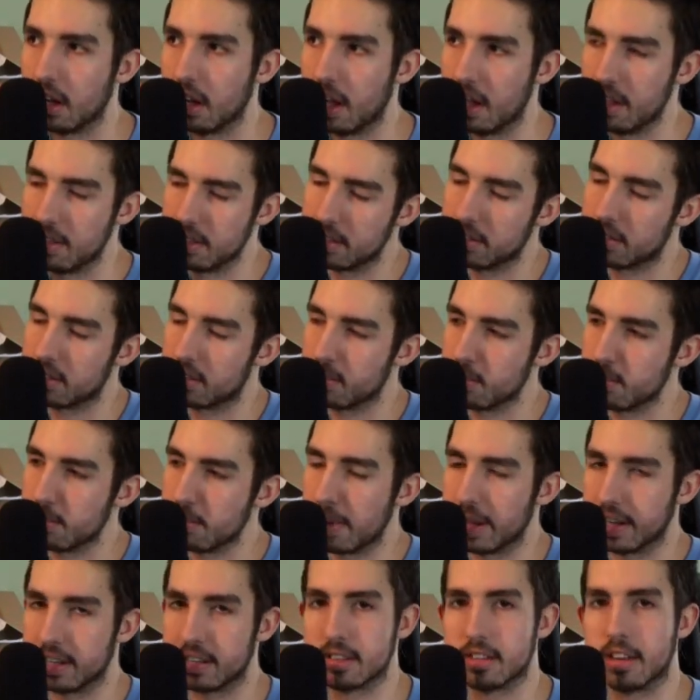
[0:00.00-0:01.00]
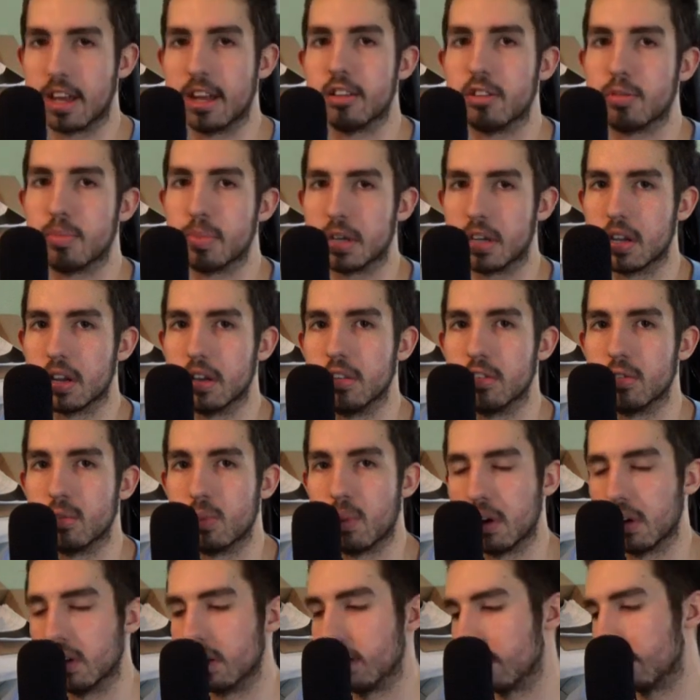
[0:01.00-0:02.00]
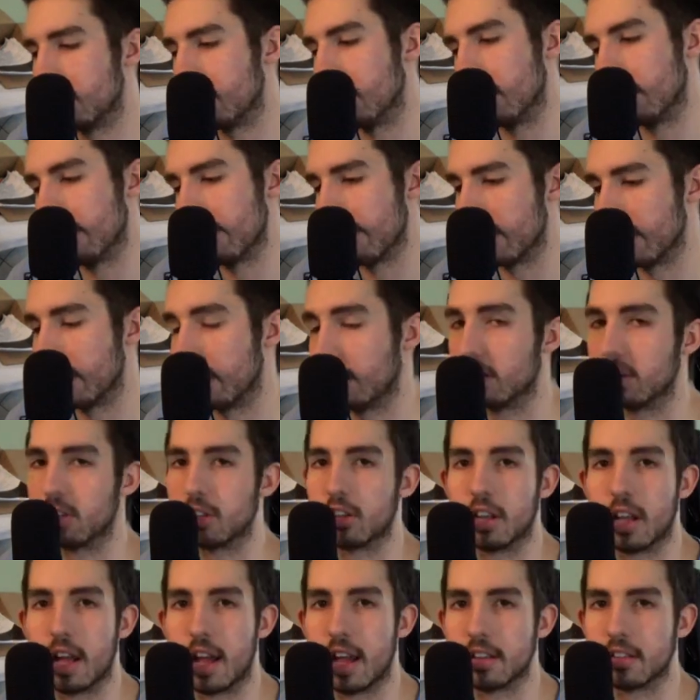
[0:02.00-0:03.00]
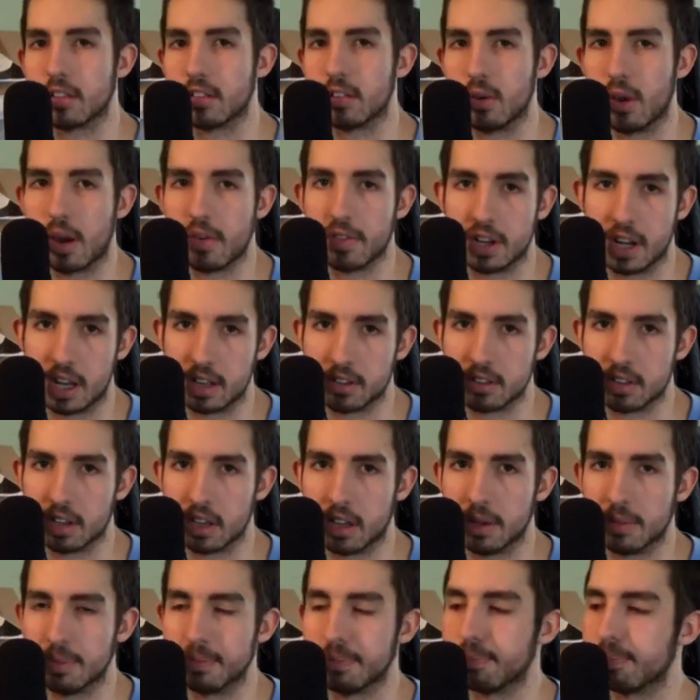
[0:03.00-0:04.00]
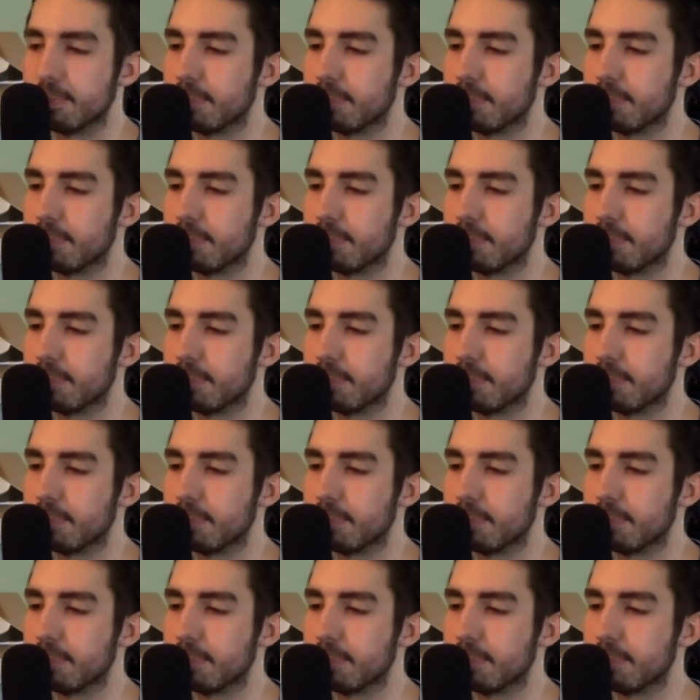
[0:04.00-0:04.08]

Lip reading: And this makes sense because, well, let's say you're in English class, you have an essay,